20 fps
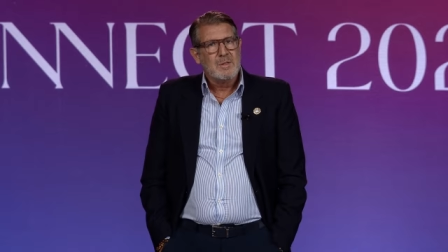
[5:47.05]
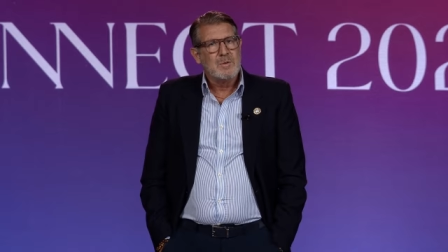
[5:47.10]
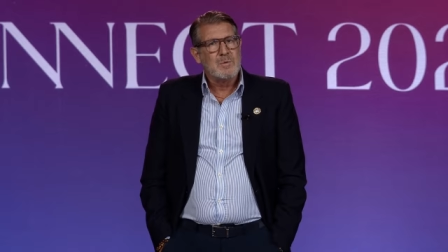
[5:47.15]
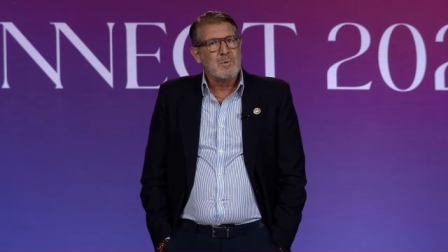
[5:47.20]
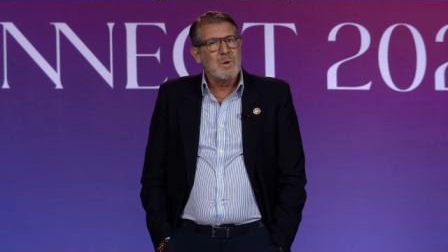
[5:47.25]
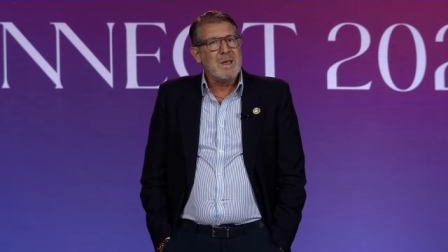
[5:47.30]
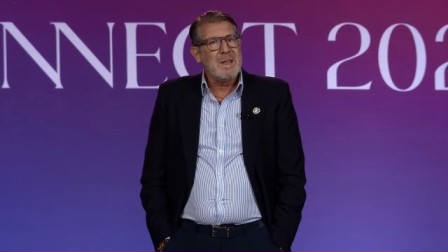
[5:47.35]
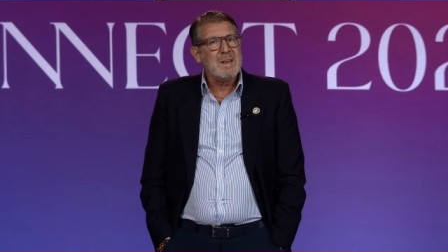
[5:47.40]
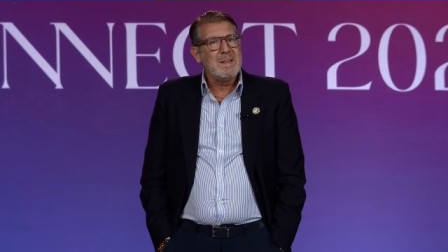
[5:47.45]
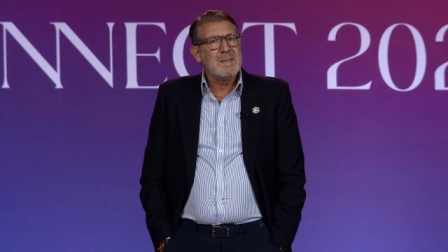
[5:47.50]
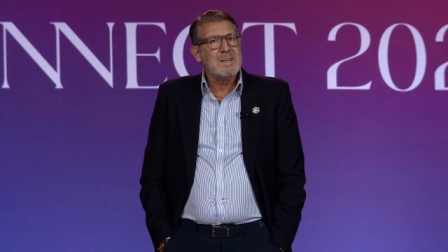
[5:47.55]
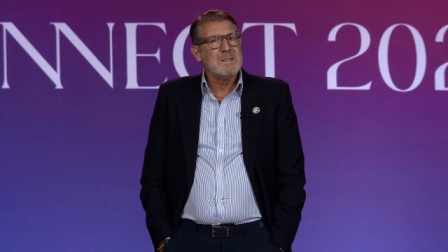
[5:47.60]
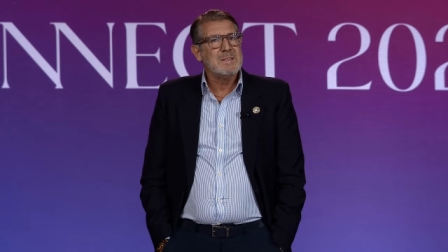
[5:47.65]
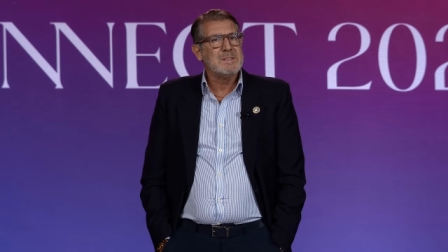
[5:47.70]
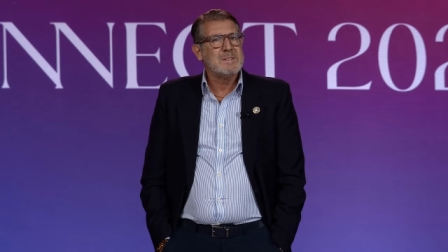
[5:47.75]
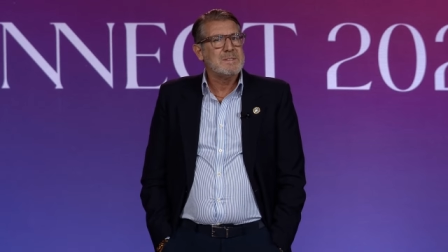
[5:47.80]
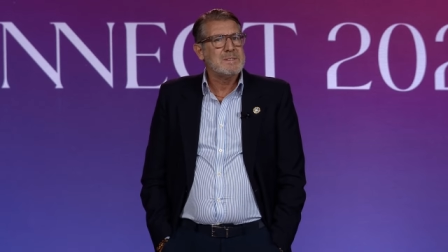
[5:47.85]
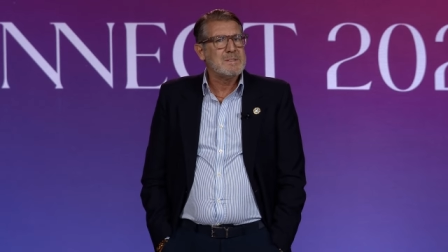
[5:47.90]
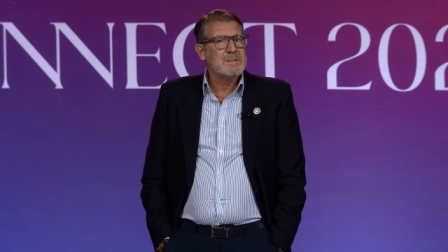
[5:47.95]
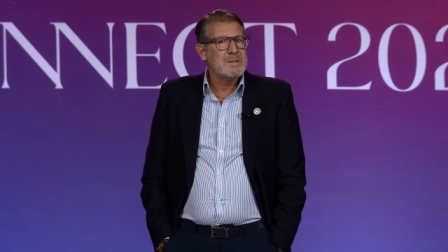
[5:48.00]
The
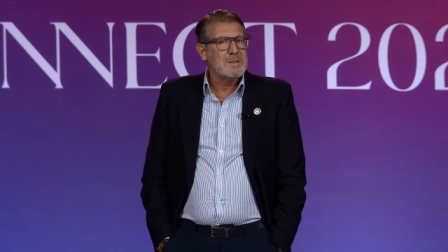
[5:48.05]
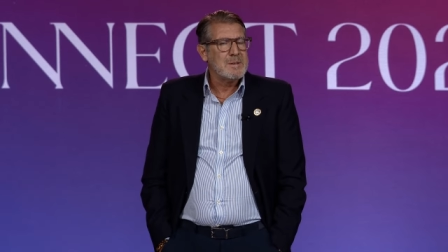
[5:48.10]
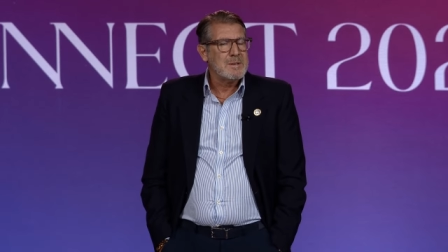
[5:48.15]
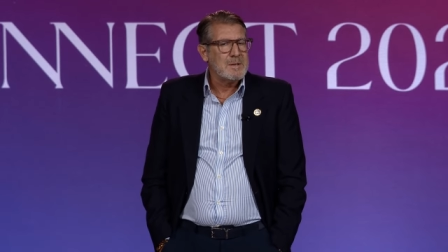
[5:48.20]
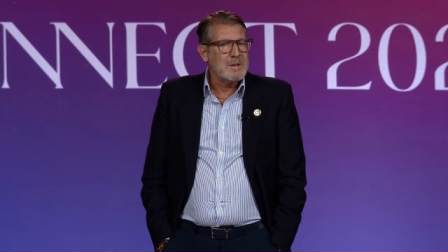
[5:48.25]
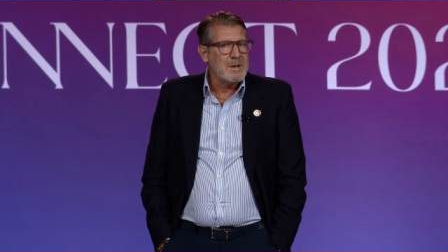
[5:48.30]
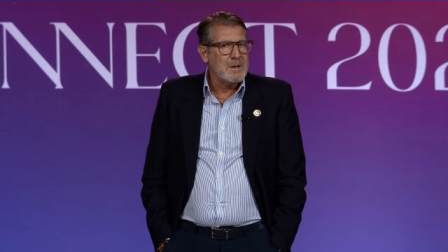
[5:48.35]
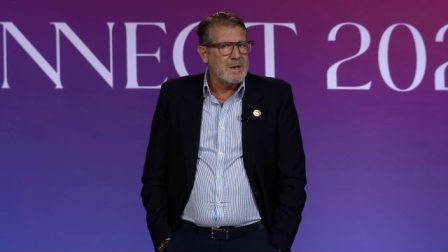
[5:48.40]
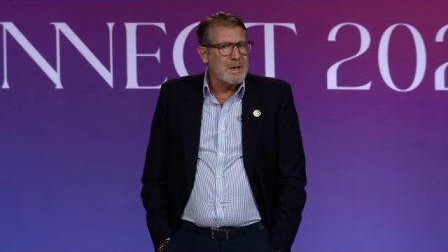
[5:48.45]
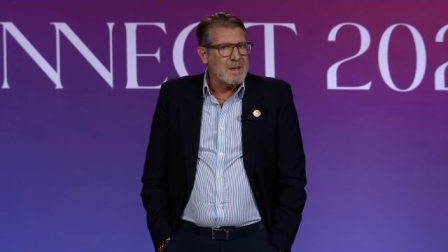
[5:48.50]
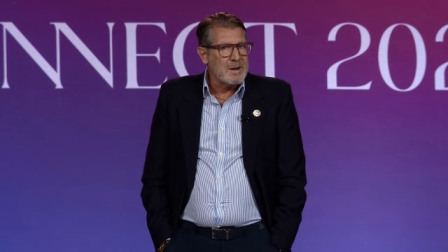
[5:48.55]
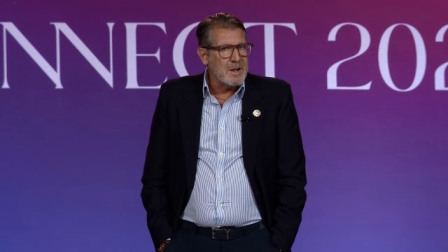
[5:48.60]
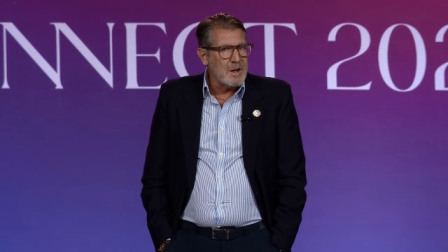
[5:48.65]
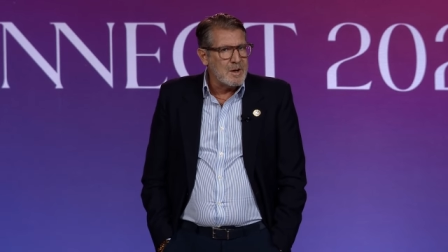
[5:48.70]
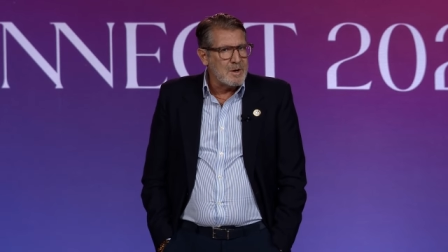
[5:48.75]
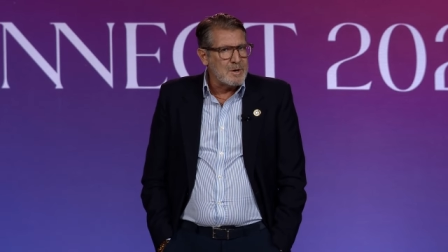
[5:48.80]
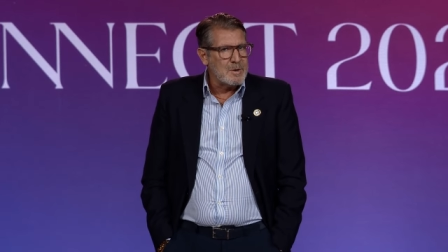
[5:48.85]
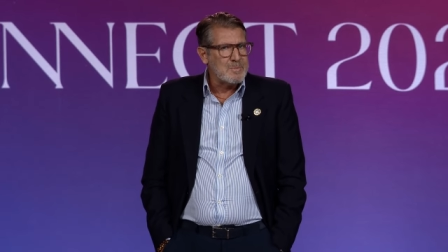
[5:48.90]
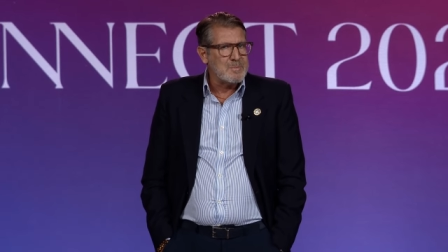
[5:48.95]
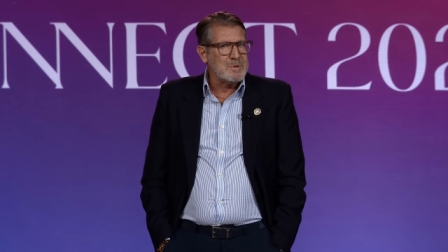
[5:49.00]
ratings at
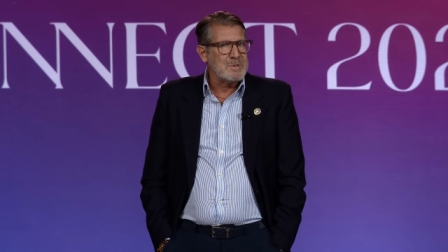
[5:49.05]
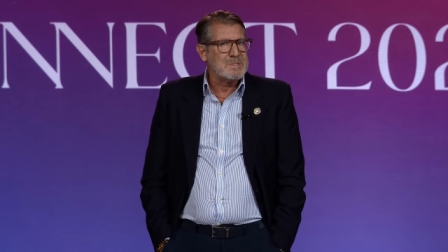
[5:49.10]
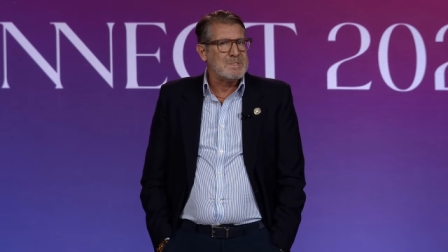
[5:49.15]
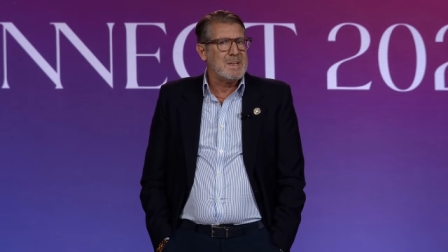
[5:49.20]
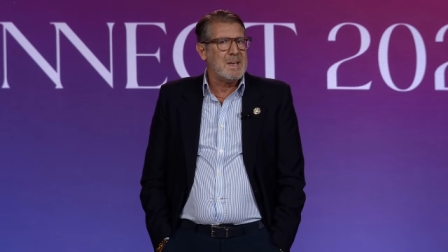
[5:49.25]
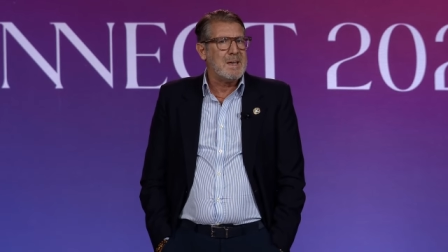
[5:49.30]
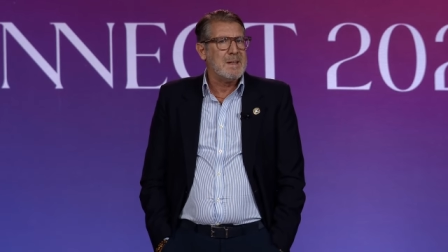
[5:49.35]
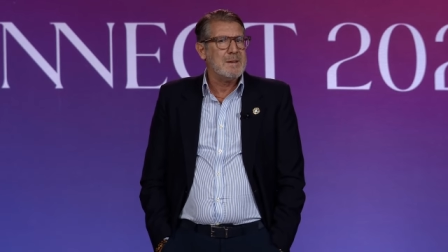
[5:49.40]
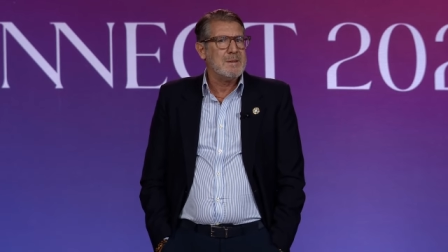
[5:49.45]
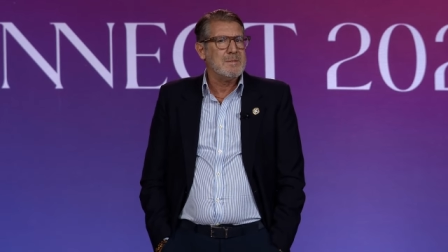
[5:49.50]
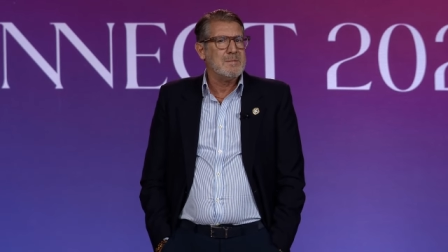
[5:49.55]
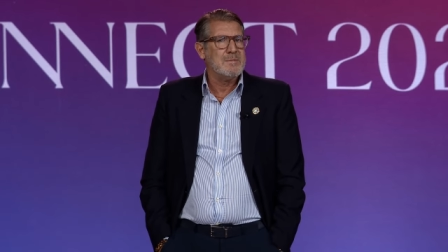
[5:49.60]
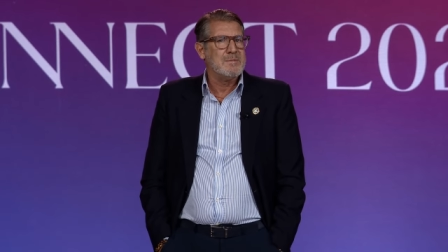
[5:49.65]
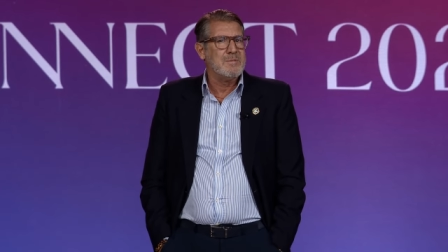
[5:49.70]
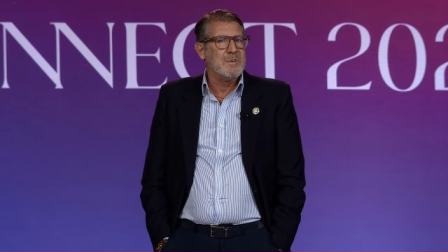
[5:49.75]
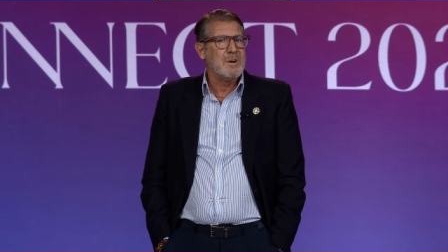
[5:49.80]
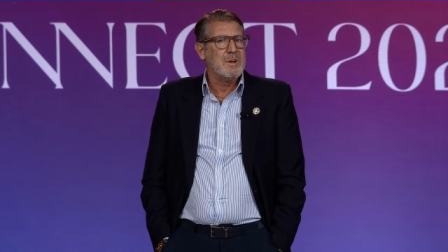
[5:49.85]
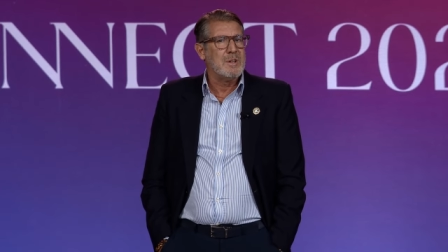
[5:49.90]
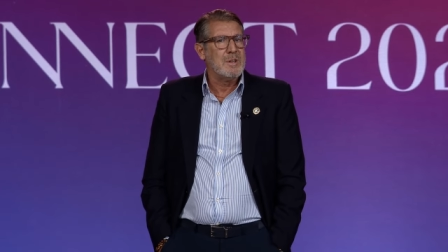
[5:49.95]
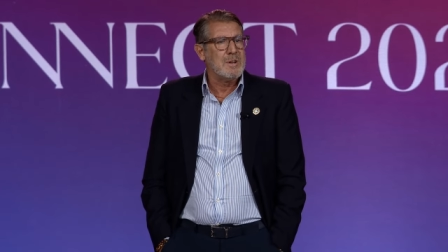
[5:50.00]
100%
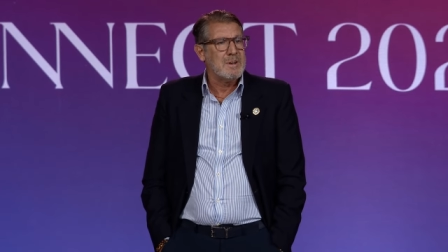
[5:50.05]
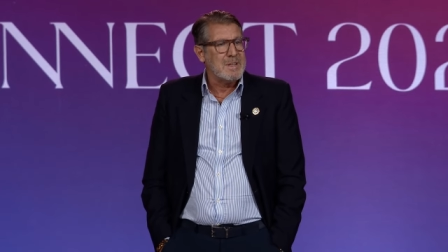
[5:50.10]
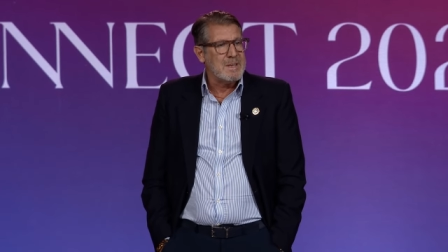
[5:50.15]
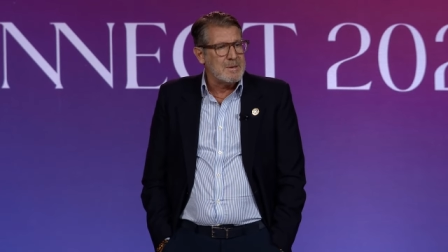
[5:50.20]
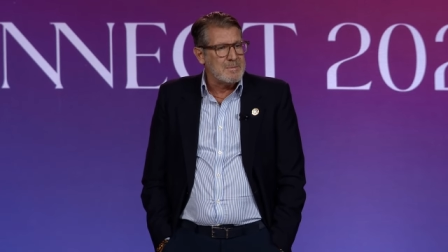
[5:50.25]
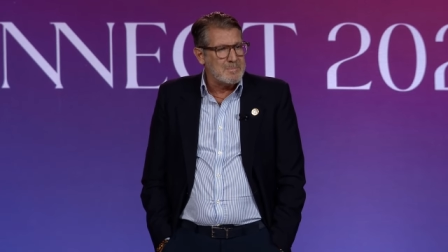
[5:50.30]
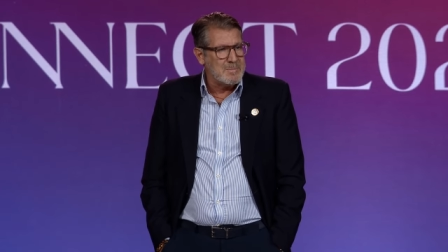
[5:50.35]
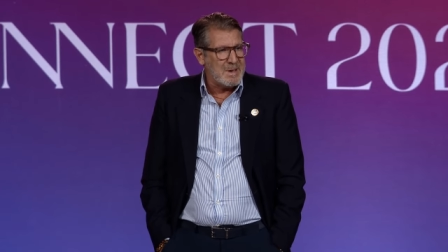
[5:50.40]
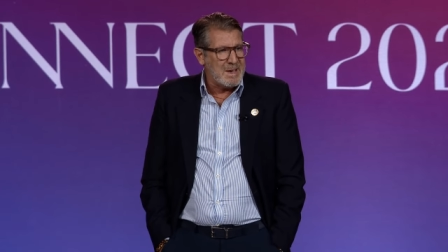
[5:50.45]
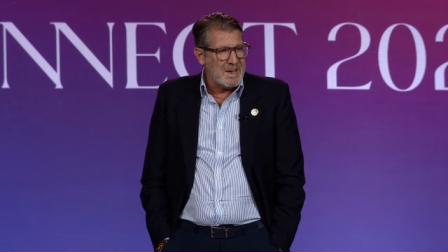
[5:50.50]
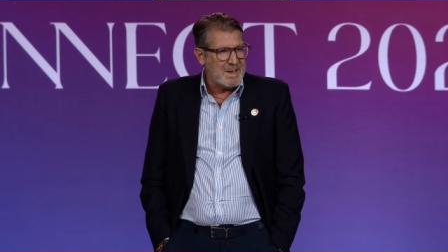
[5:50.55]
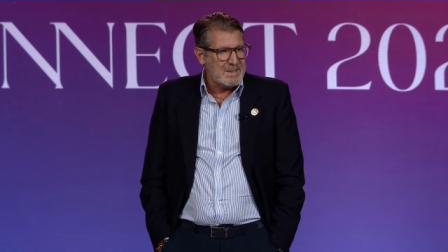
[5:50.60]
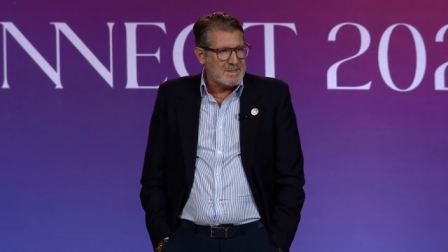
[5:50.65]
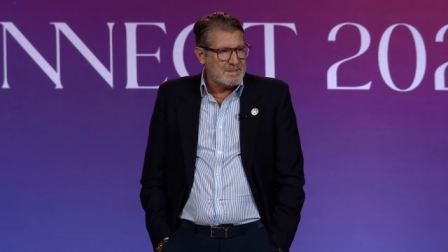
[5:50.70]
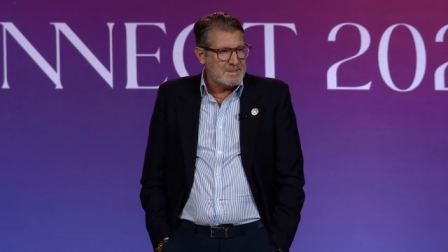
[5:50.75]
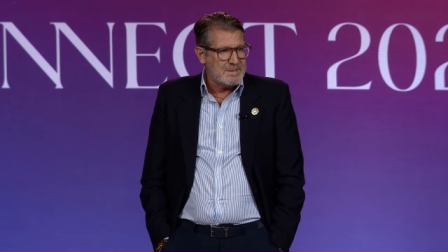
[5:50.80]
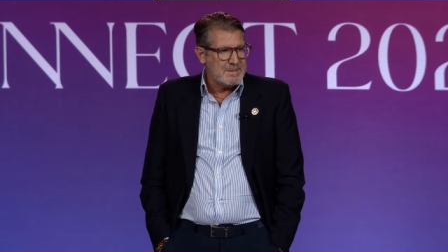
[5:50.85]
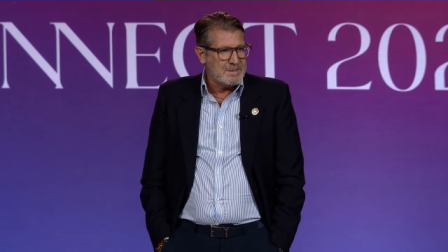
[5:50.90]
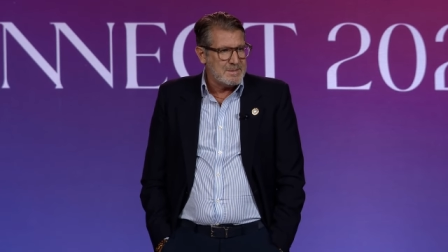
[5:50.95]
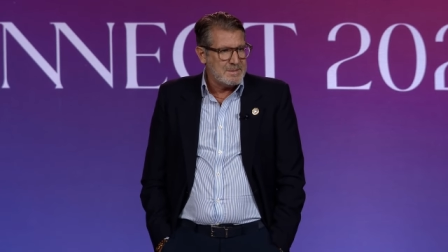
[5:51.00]
fall on
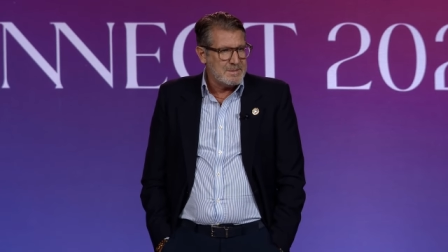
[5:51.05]
impact,